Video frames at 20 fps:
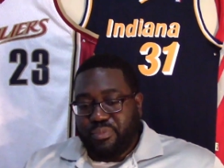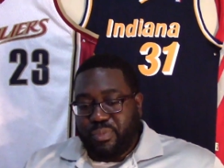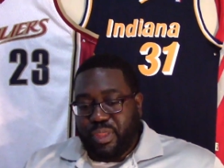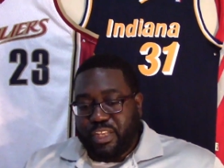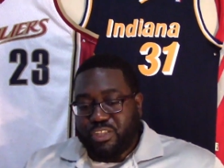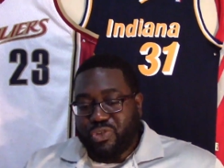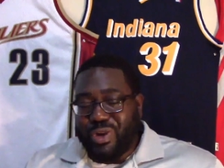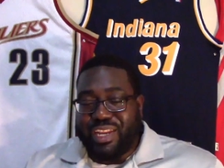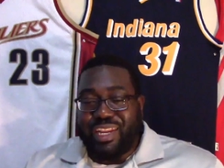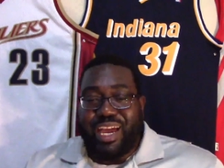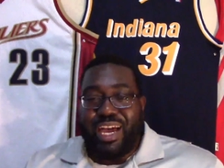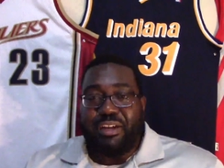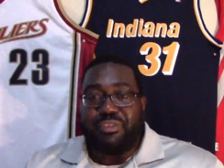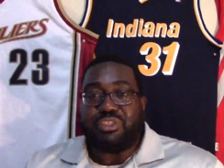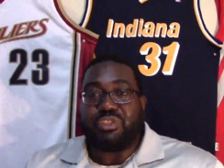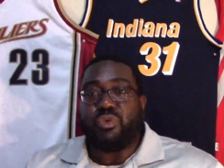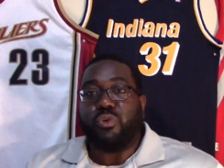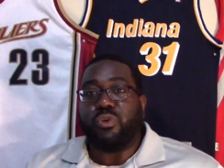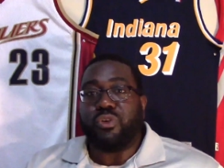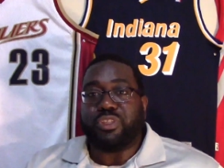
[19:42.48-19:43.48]
trying to
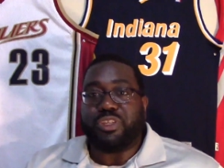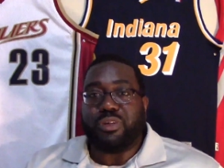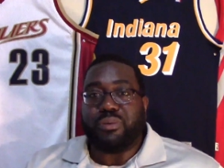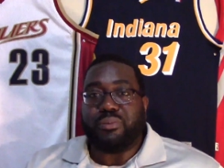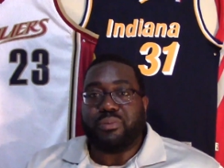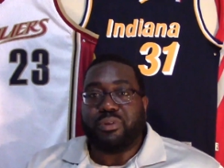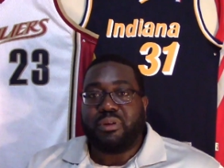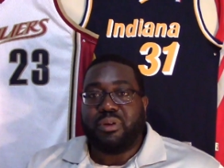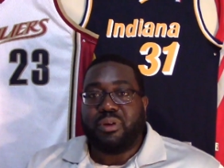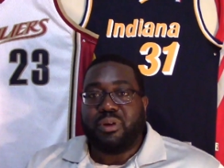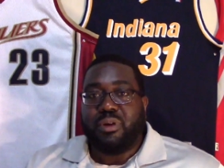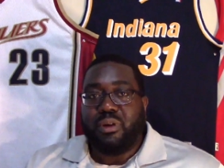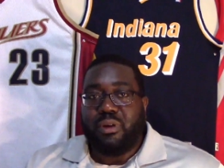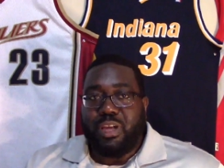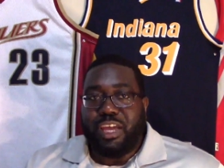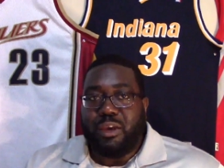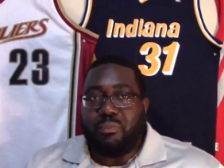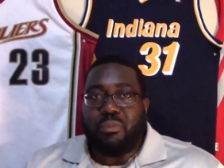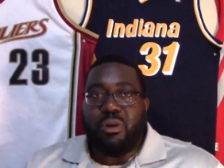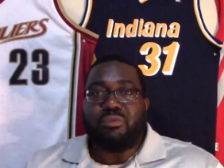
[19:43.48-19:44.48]
outscore them.
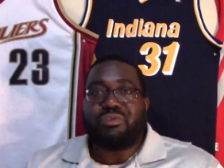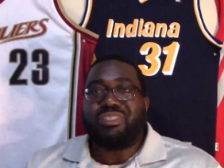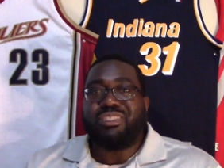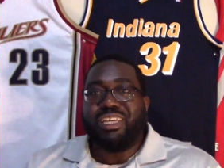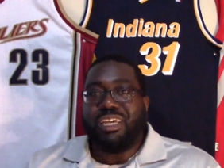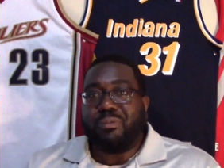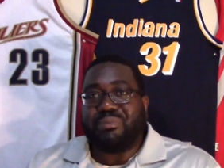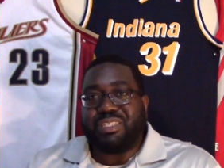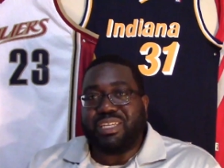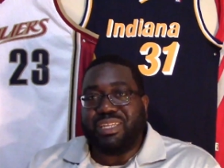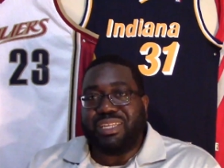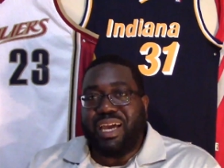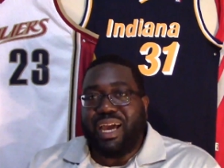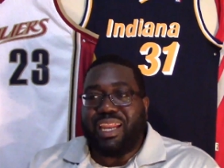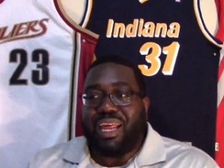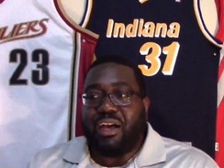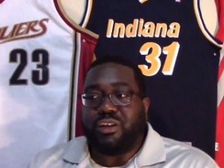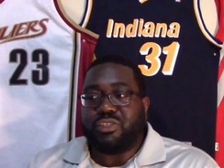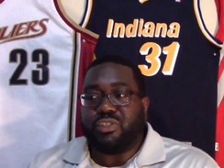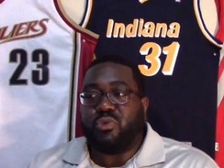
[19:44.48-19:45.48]
And most teams cannot
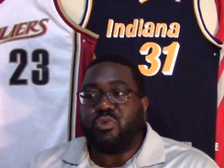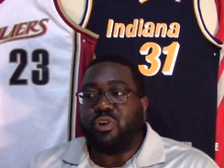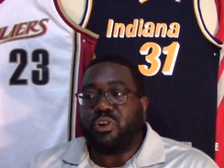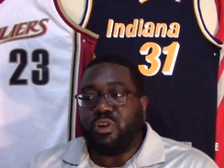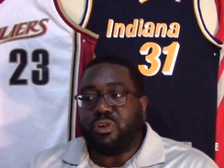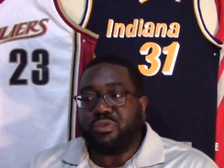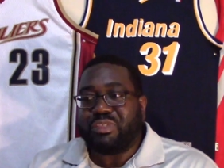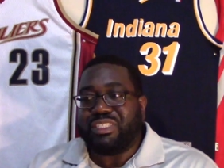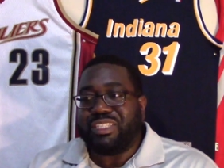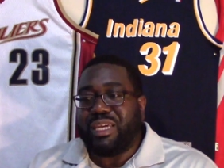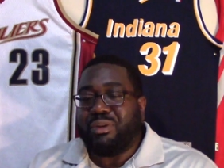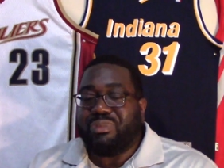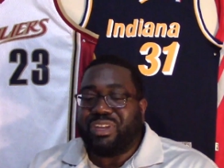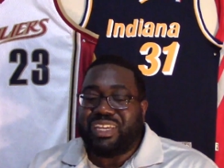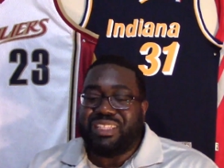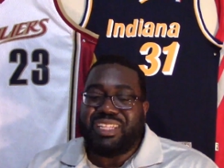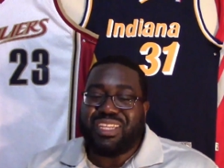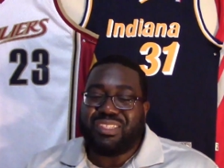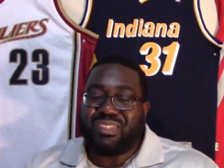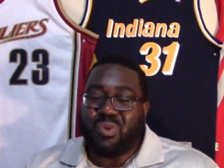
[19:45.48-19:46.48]
outscore Golden State, but
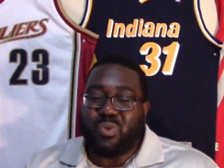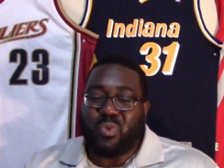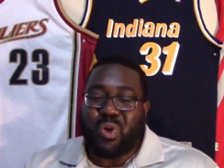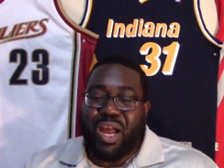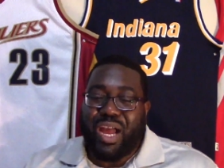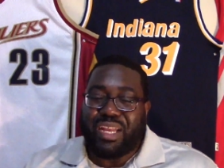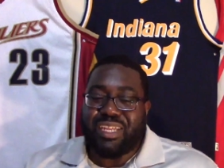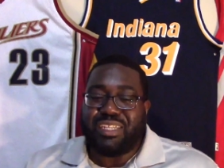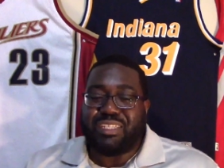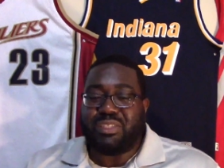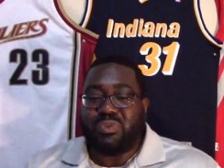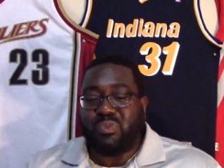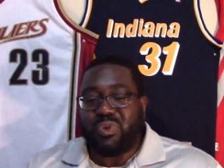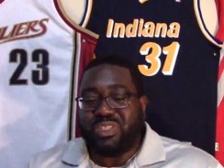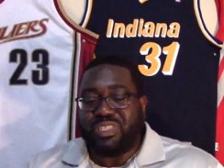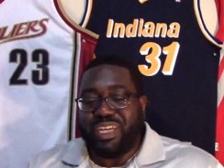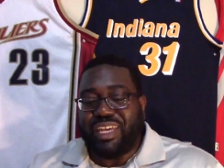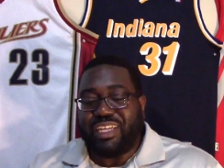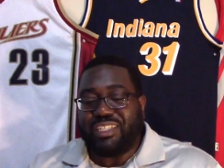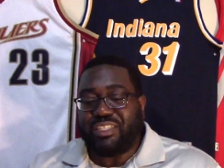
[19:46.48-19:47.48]
I think the Rockets with
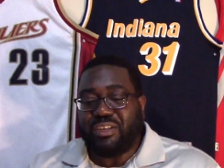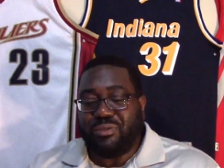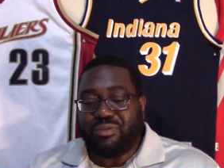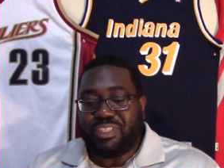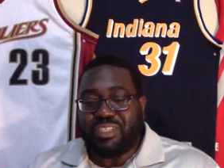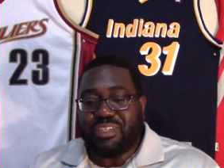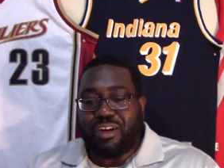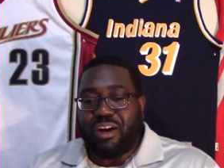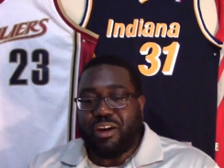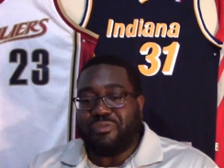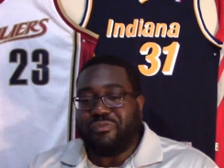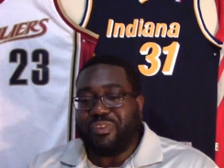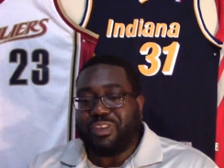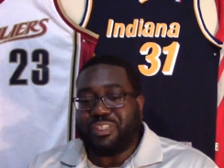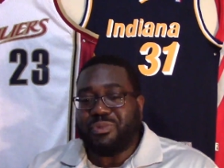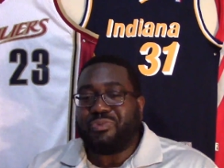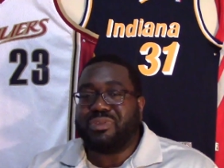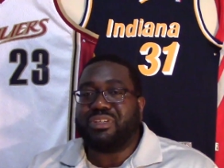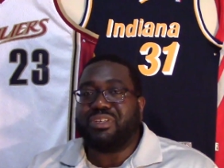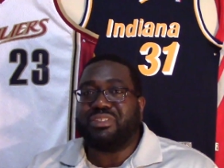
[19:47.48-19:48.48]
D'Antoni's offense,
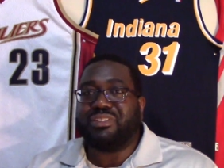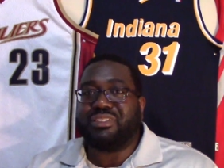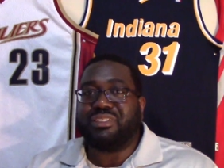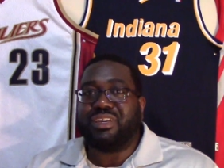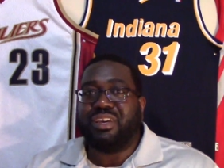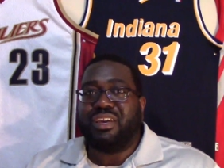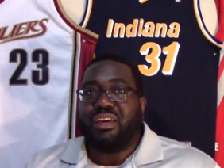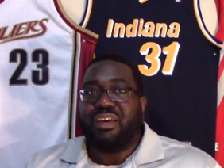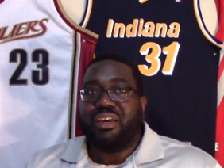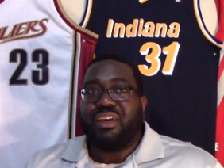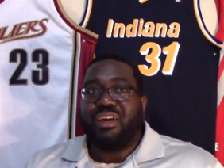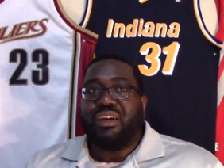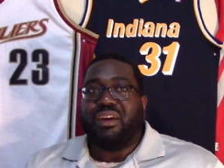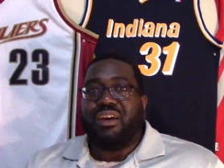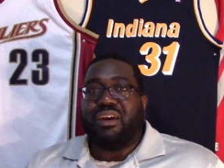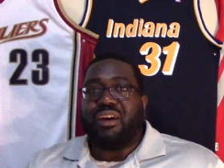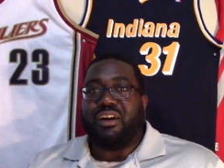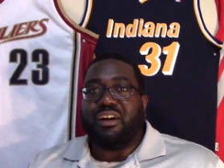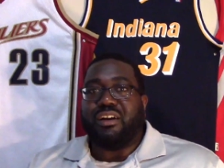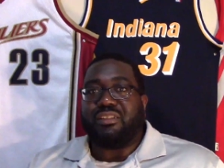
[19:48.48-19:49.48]
because
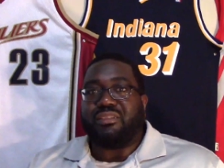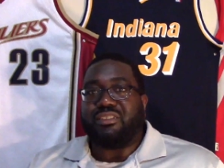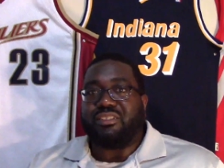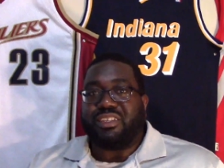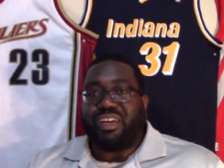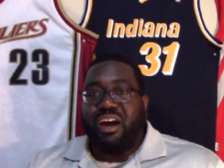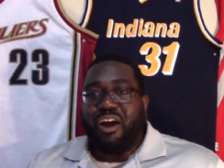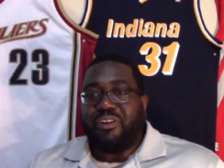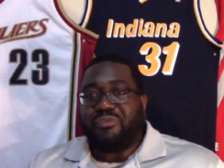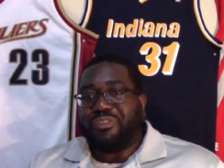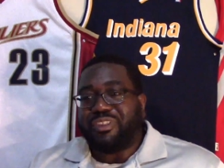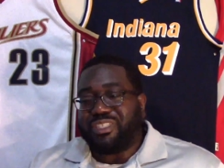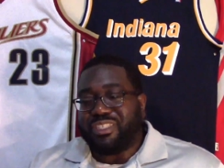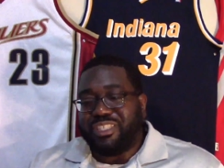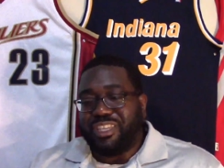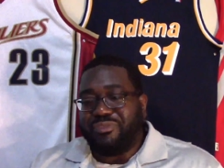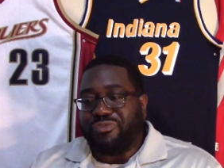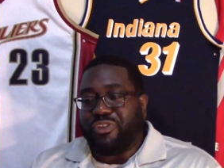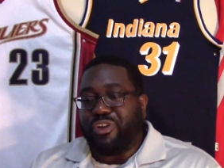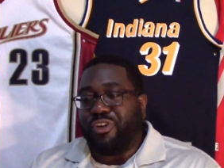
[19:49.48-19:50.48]
The offense
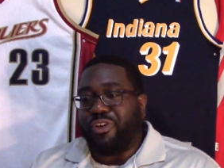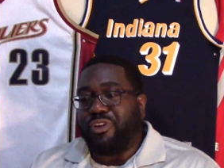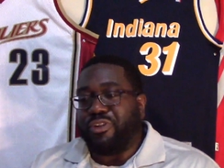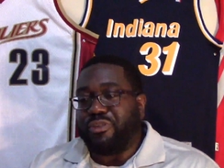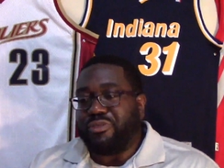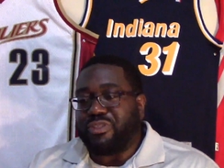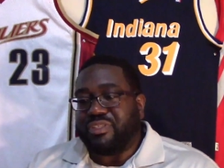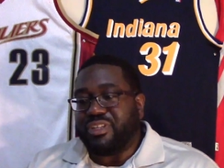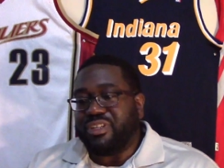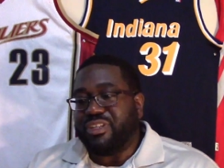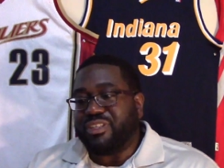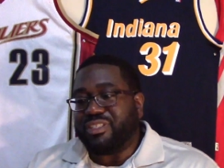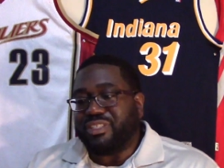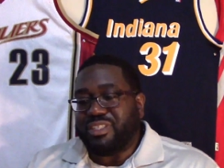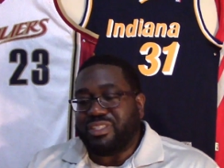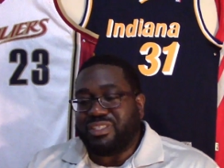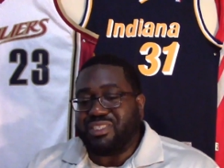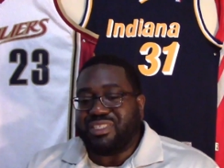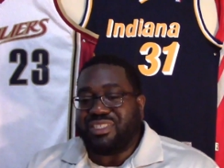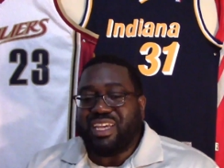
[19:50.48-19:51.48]
Steve Kerr does
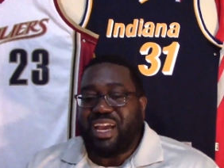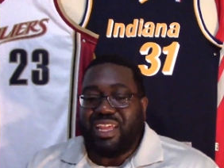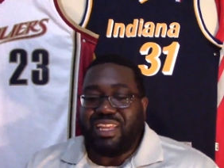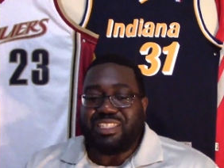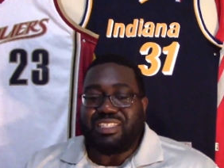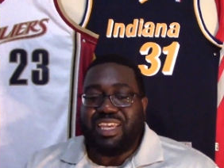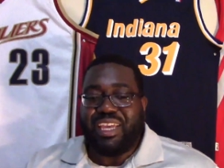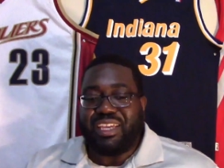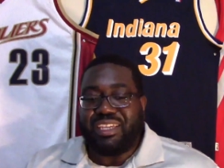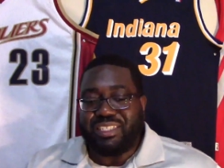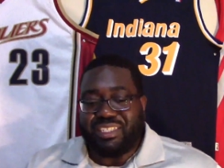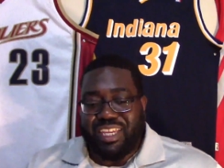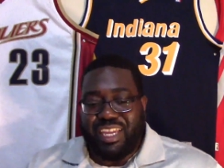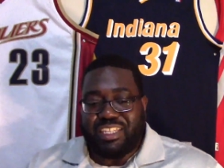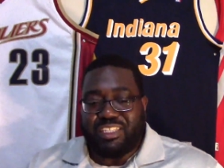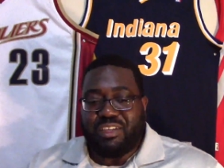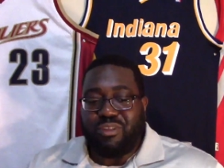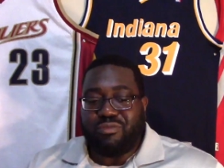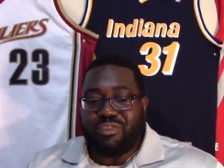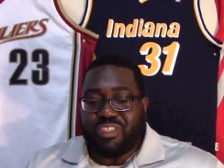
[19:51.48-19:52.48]
is just kind of taking
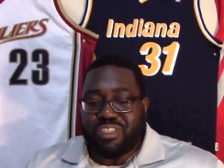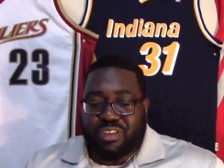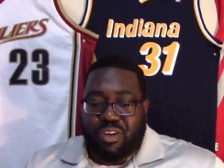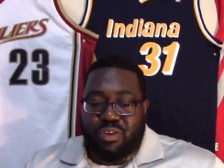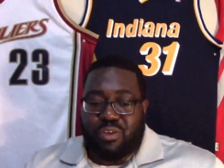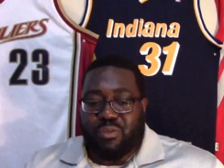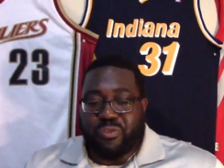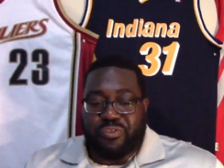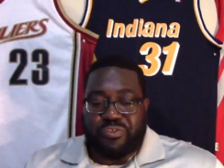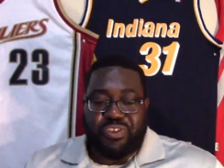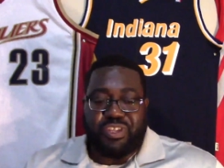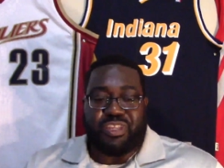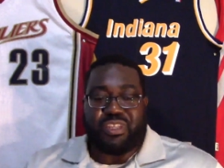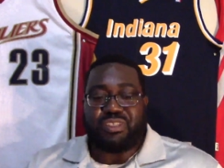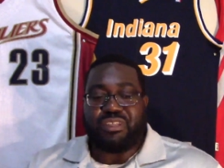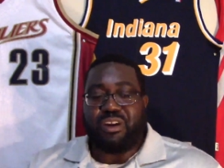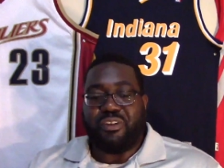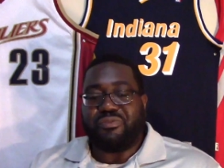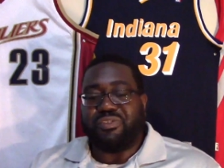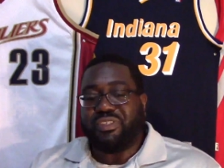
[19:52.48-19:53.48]
D'Antoni's old Phoenix
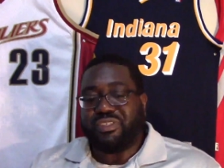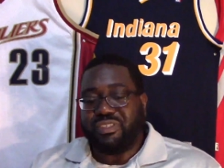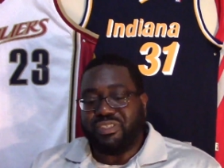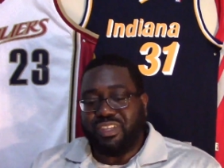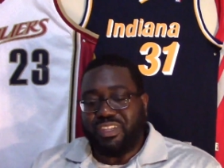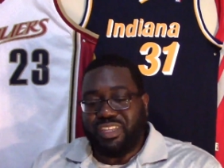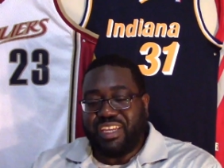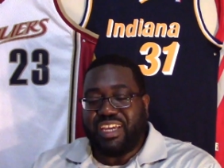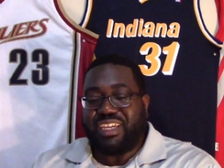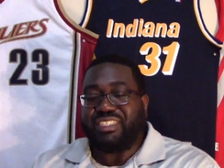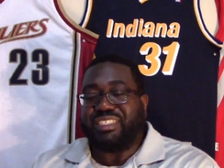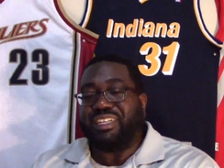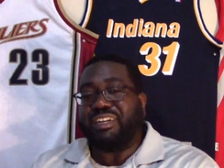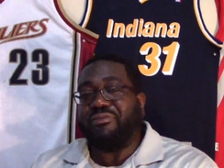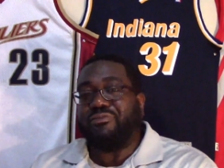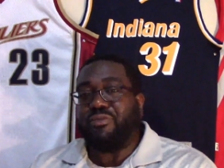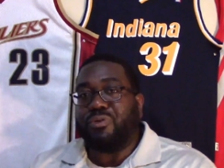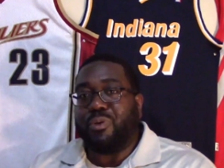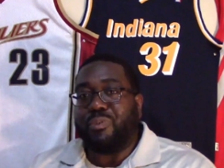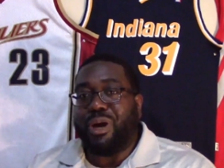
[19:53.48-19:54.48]
offense to the next
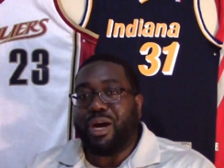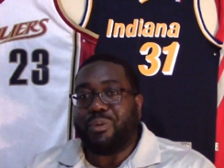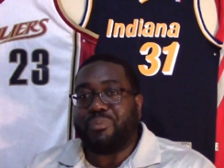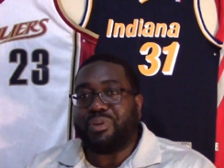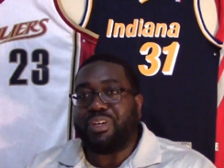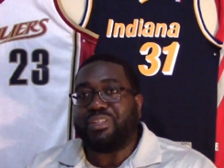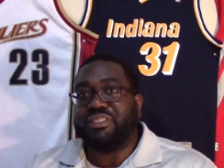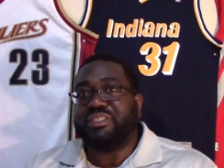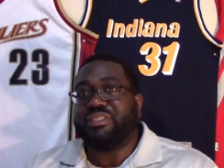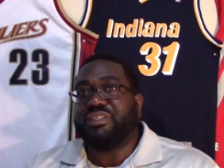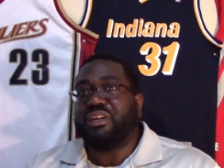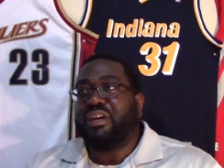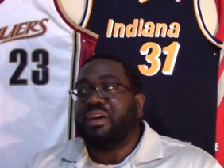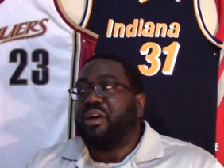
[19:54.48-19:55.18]
level, in my opinion.